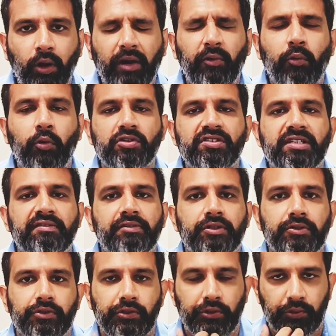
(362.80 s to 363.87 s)
what was
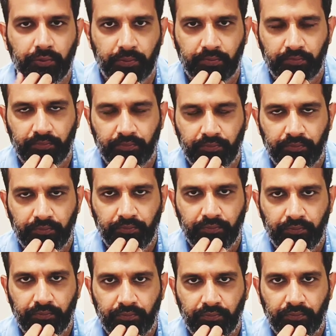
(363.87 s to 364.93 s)
given to you.
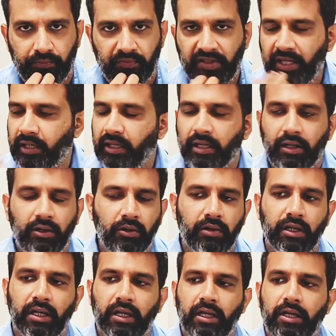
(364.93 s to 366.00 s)
See,
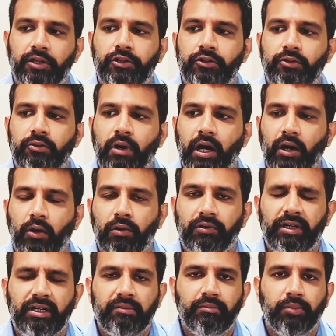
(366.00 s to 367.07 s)
look, you are
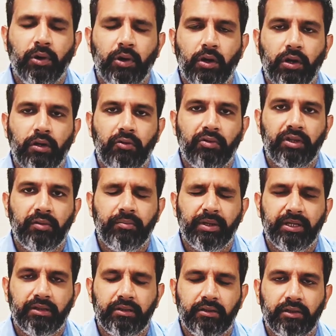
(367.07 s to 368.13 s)
already born with a
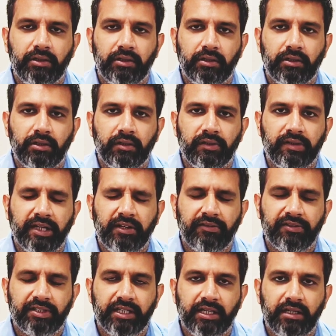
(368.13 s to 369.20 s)
particular set of
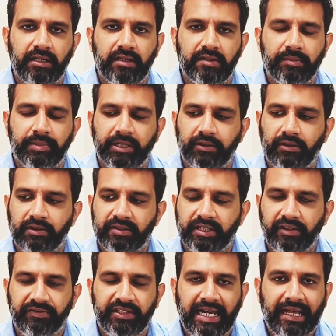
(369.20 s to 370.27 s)
skills, a particular
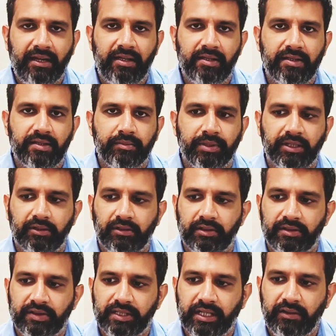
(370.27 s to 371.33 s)
set of talents, a
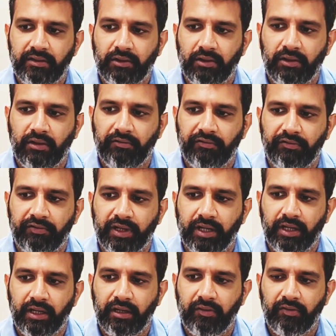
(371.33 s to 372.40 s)
particular set
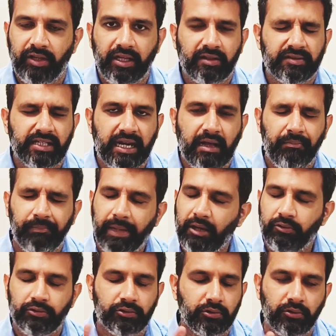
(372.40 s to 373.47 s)
of things that are
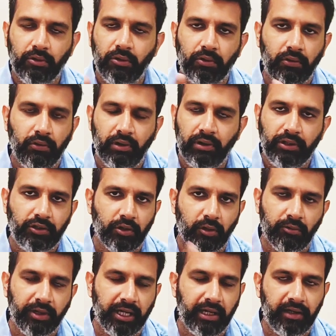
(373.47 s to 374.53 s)
bound to go
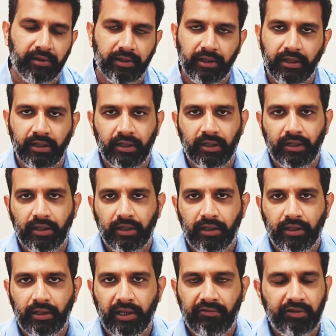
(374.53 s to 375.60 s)
your way.
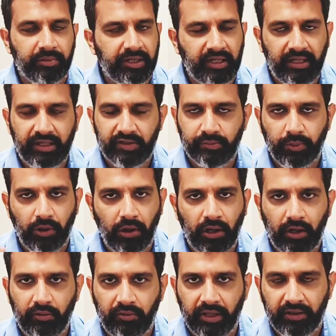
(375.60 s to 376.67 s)
Everybody is
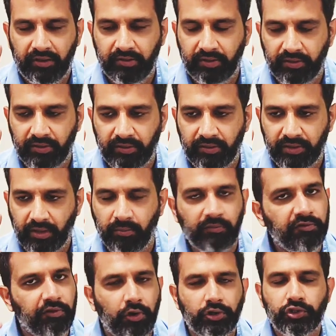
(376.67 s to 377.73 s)
born with some
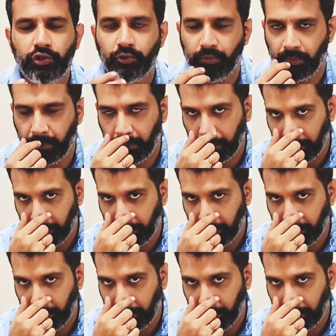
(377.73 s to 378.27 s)
fortune